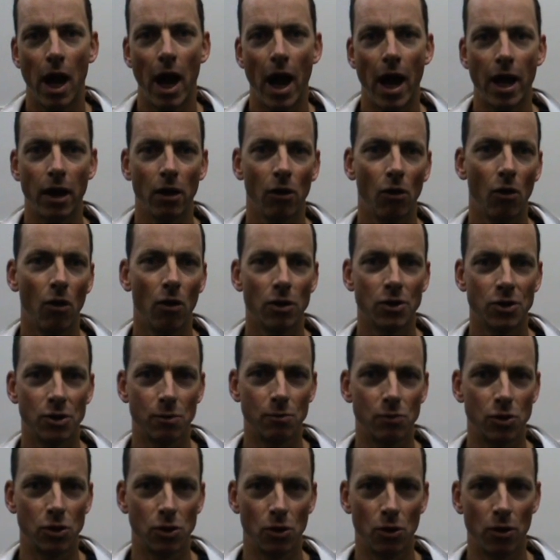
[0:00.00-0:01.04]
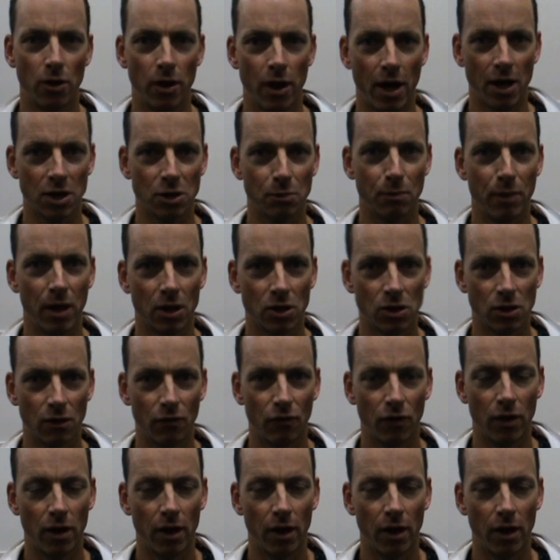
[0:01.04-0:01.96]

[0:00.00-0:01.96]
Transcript: analyse some certain aspects of